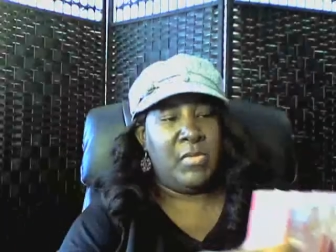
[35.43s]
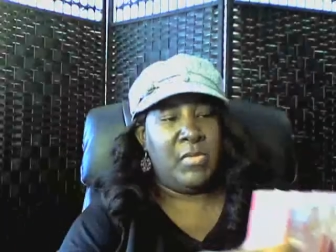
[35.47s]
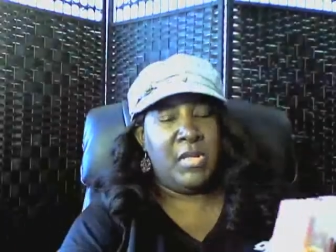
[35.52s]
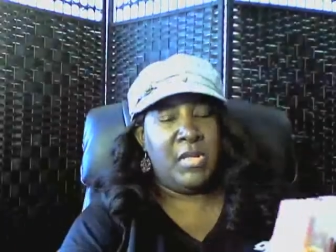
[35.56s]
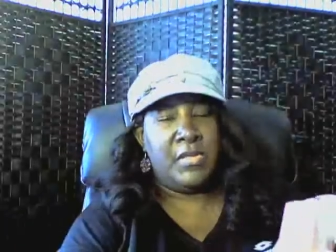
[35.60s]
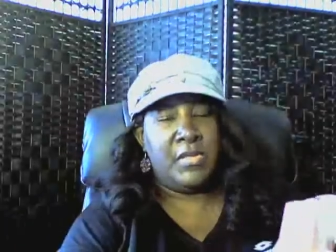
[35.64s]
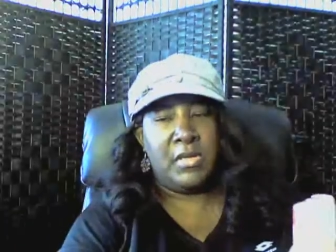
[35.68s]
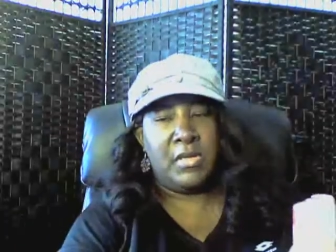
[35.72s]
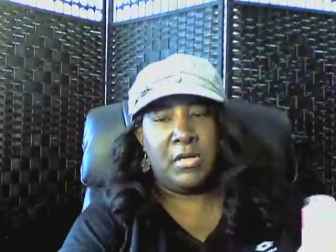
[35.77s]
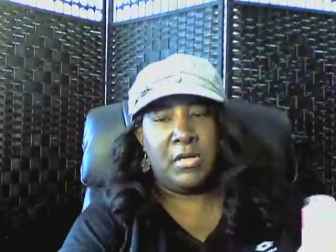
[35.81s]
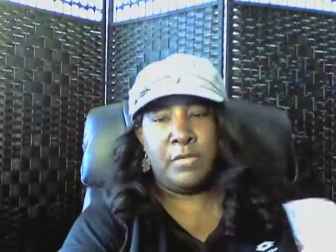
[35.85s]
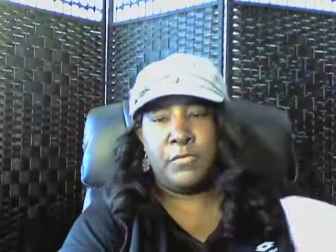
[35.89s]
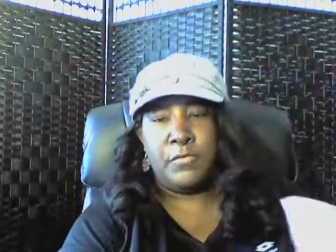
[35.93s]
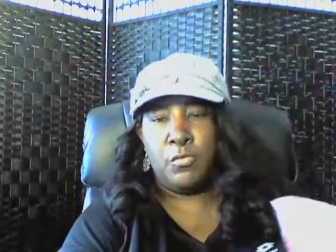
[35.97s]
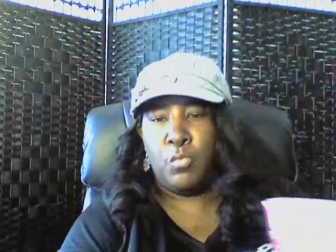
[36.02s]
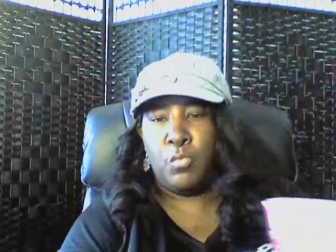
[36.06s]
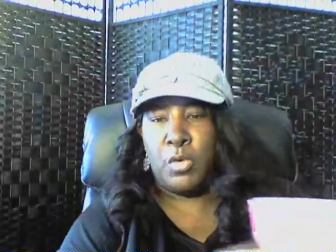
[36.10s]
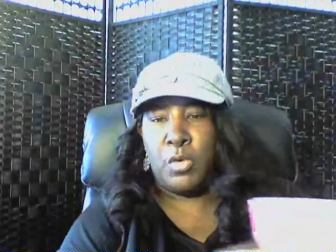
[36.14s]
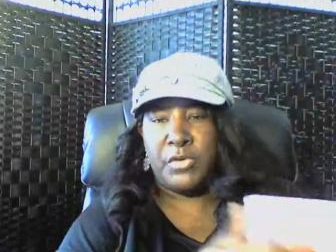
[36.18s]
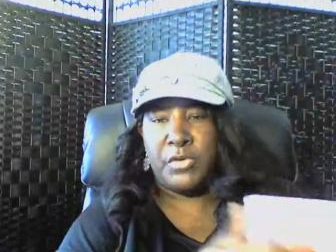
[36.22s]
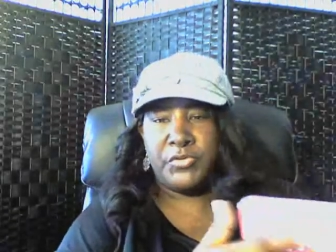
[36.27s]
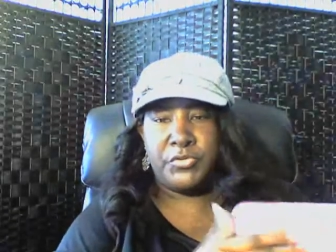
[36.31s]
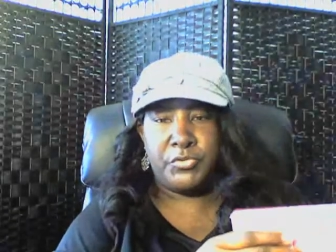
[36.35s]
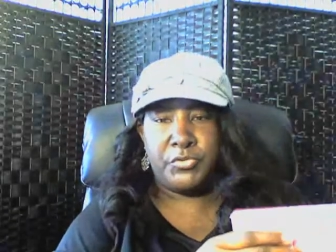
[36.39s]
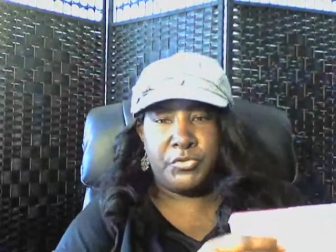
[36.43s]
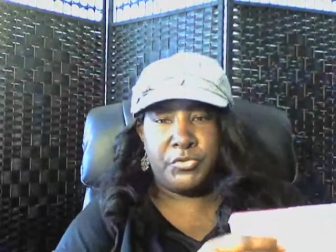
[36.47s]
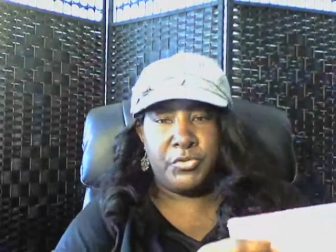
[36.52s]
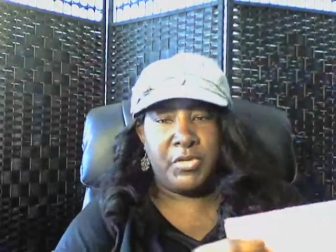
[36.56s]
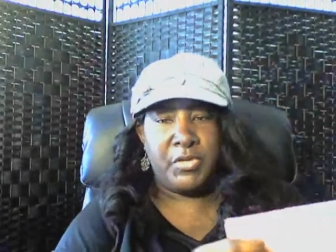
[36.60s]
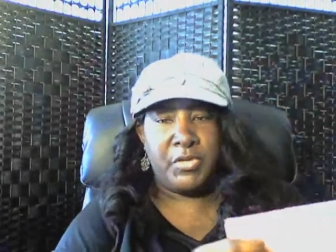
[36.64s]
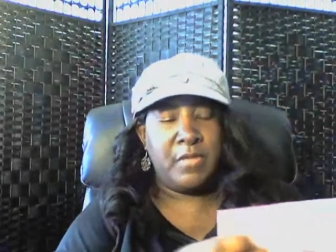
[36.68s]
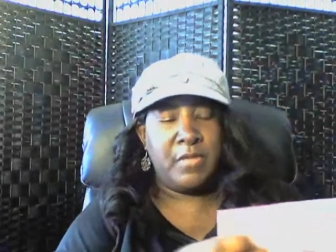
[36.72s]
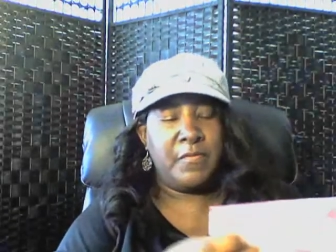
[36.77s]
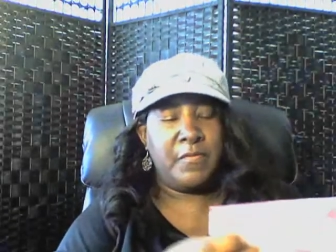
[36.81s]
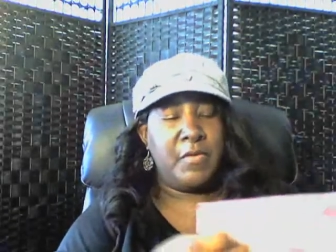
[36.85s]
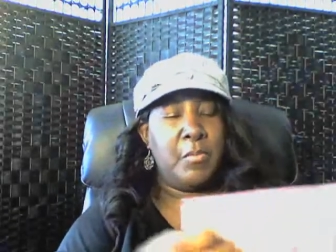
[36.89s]
And then if you want to
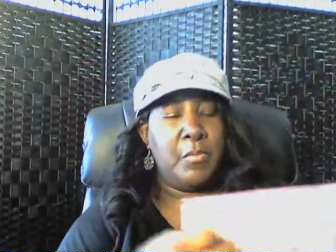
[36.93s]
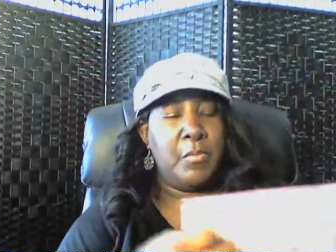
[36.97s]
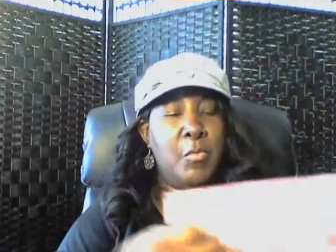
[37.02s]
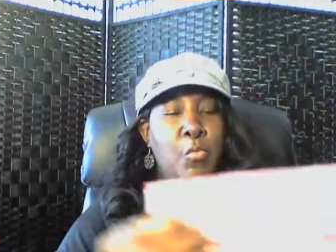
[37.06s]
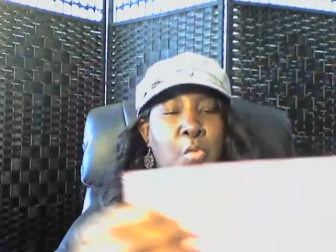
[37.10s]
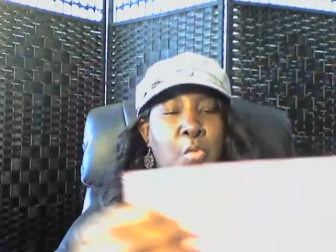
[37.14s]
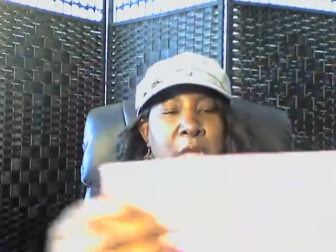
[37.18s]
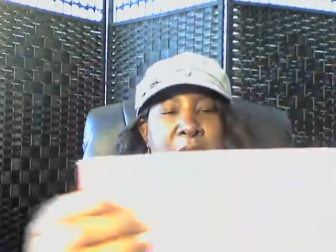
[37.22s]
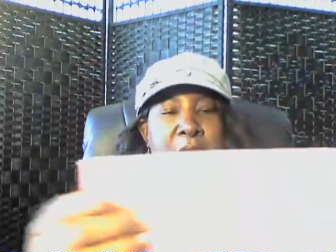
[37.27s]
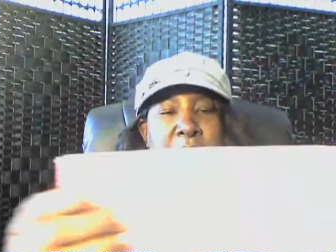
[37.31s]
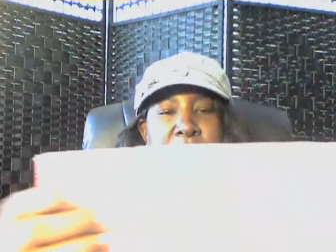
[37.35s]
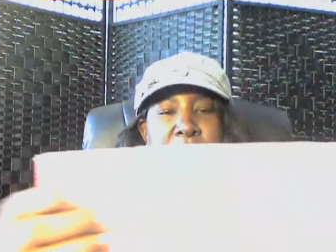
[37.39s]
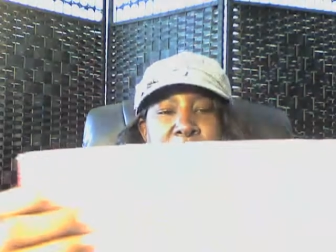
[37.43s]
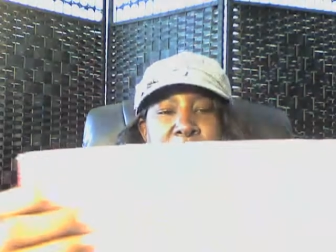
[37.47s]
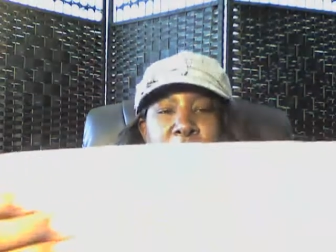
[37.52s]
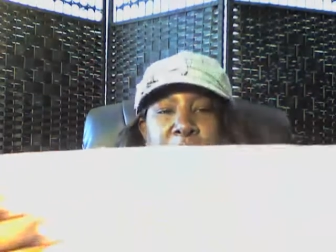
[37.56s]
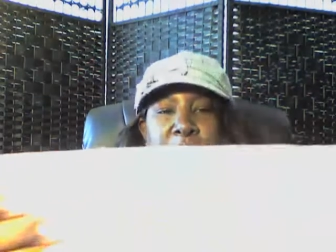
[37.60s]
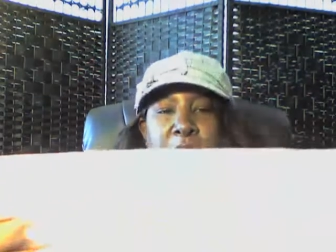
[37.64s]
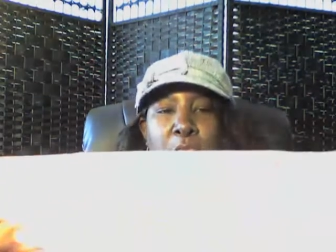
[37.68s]
give them away to